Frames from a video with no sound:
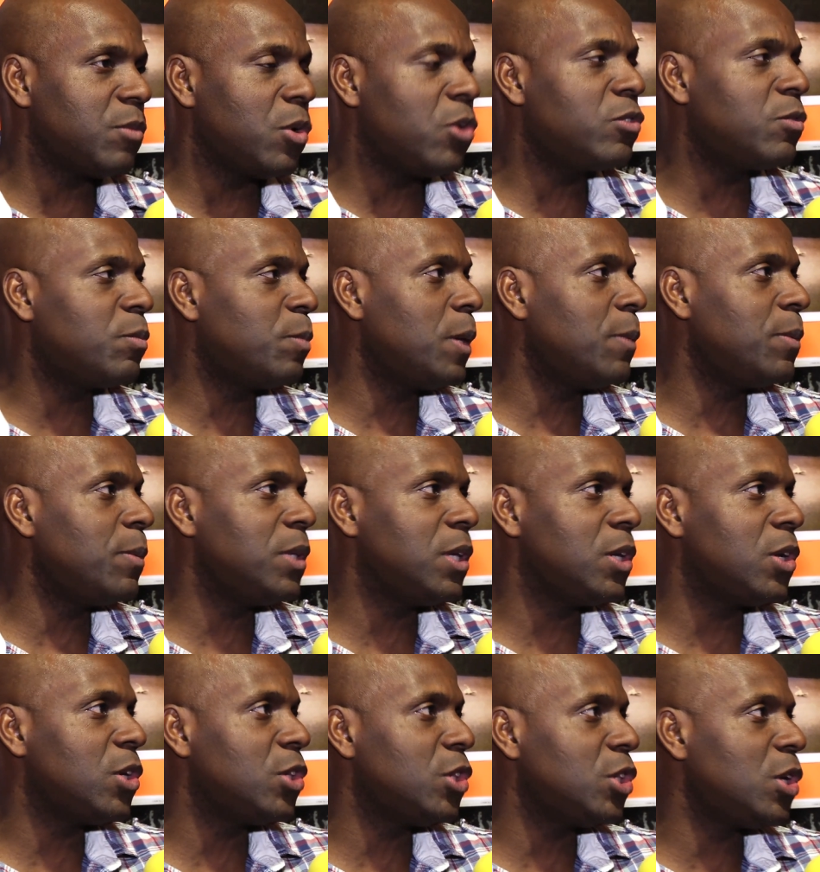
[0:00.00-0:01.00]
most people they
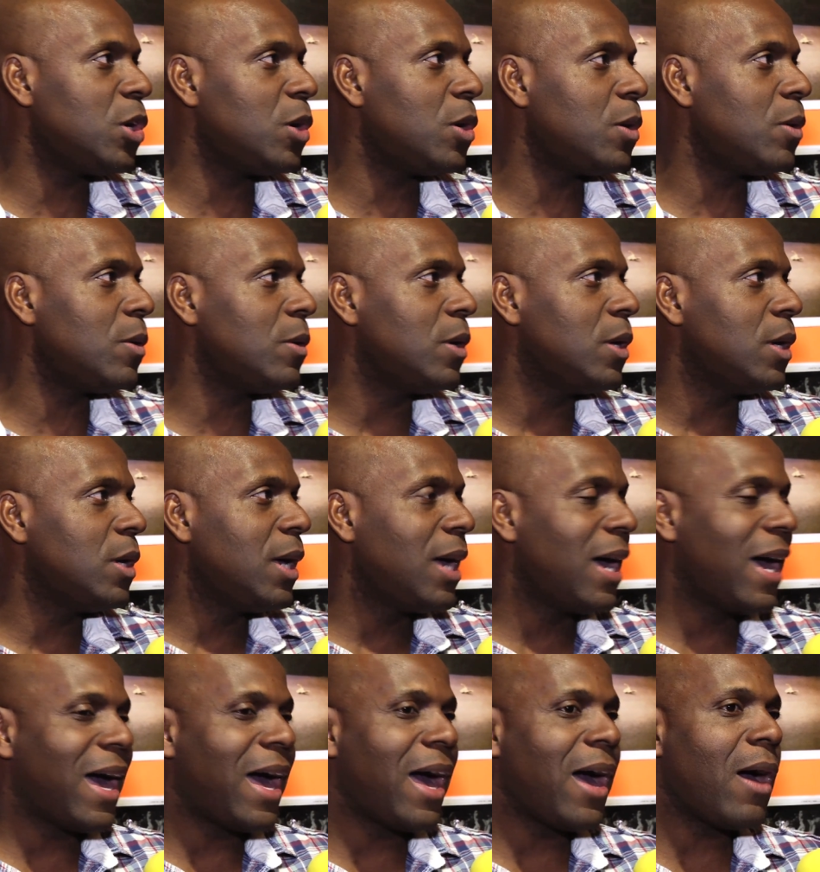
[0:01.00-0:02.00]
don't know
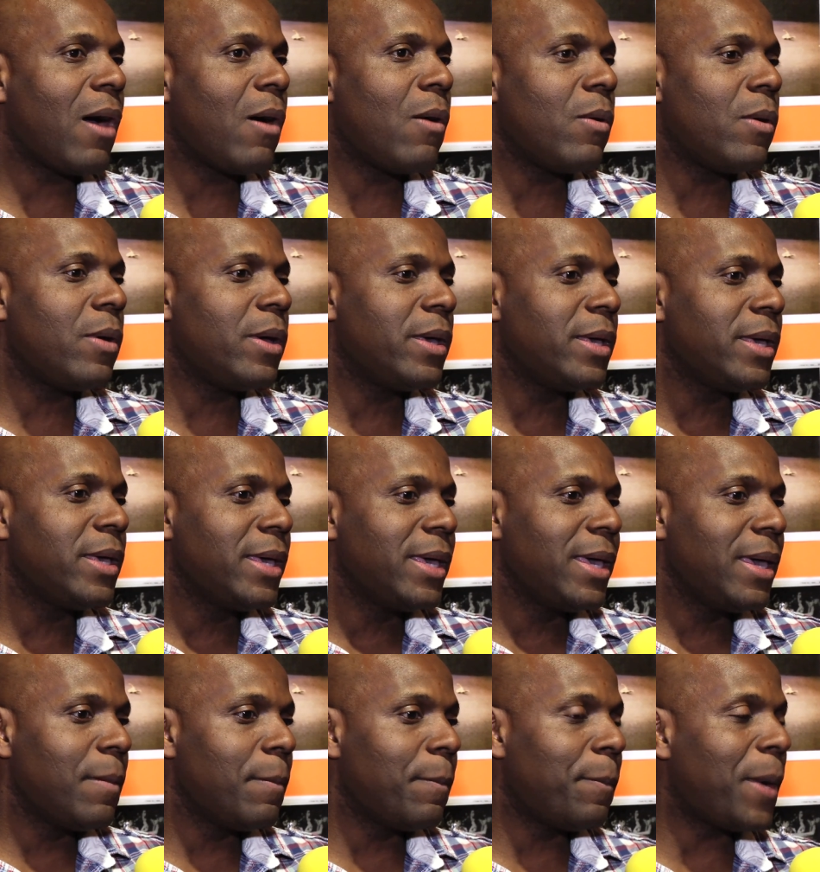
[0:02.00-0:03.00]
how
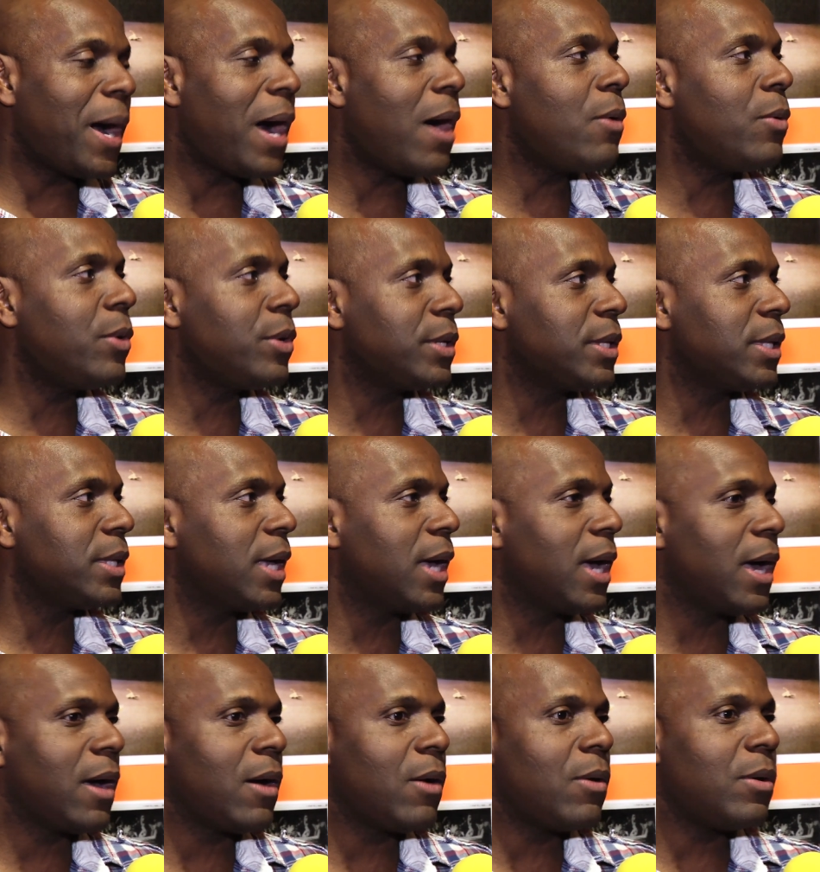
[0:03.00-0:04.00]
empowering
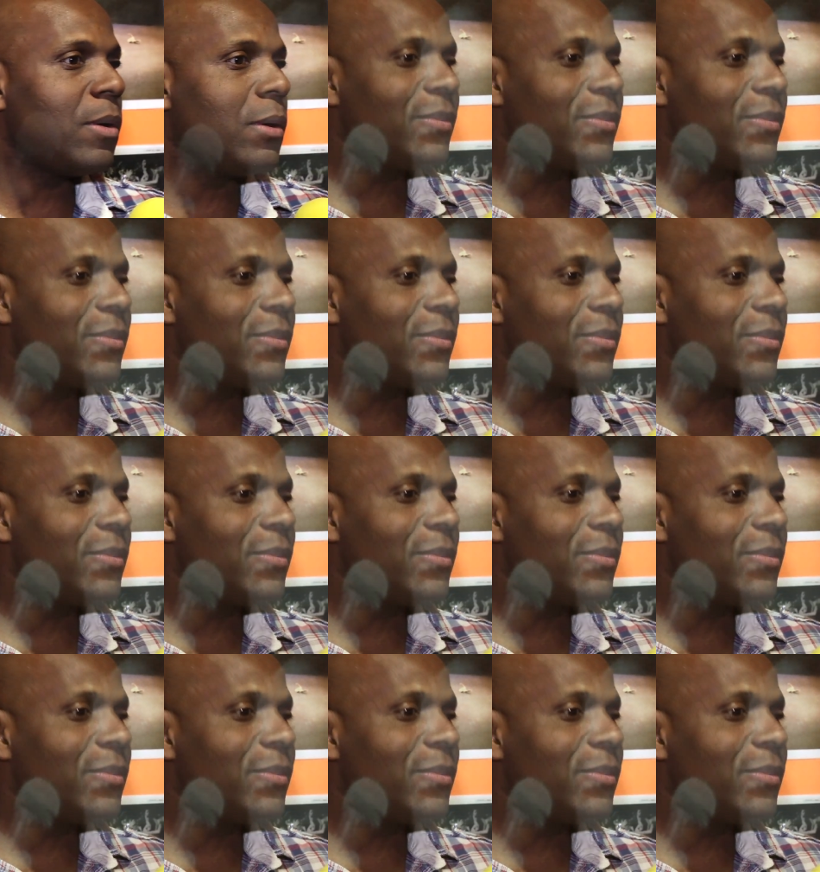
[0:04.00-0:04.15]
how